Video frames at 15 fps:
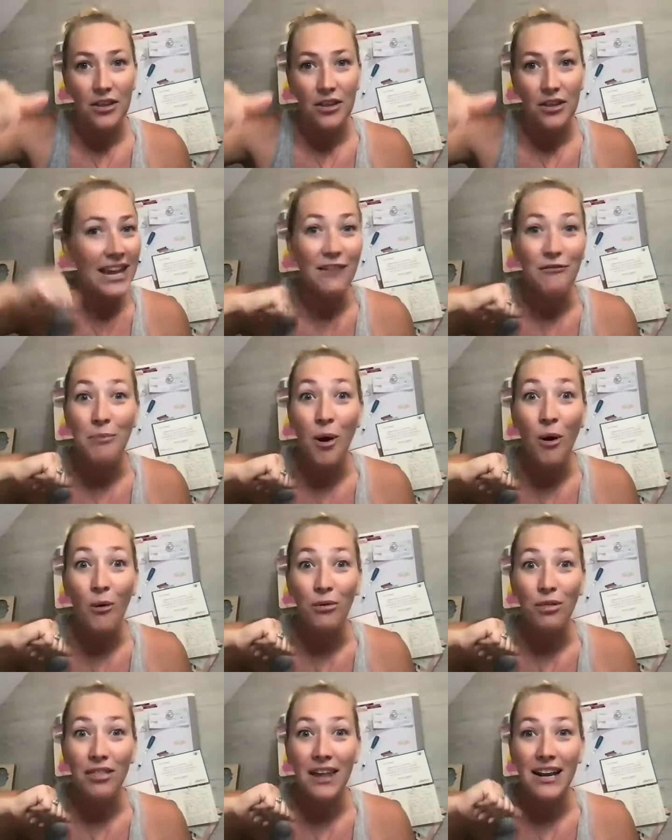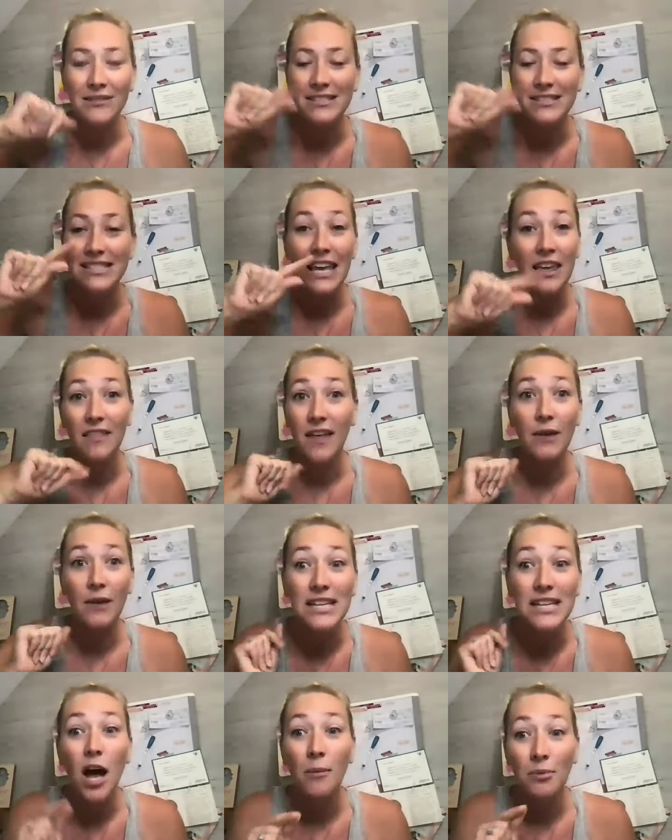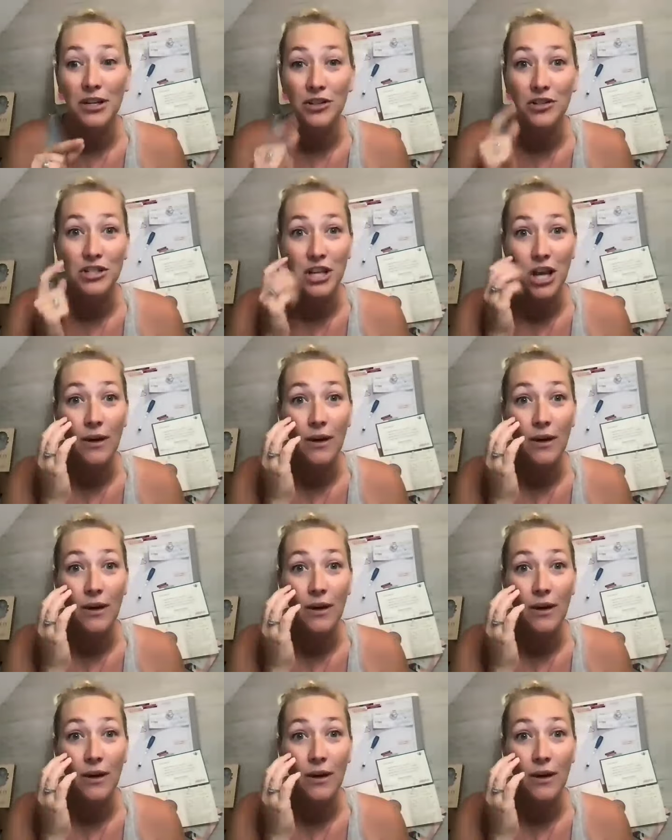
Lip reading: can't have both? And I was like, and that was a couple years ago.